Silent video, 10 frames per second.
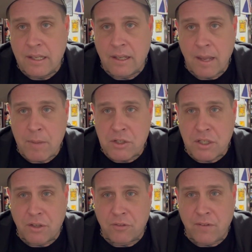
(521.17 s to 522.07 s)
I
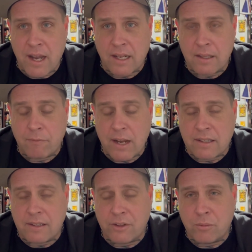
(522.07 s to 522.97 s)
mentioned the fact
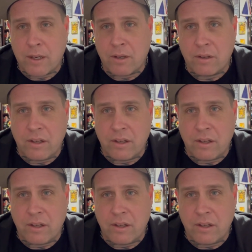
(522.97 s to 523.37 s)
that this record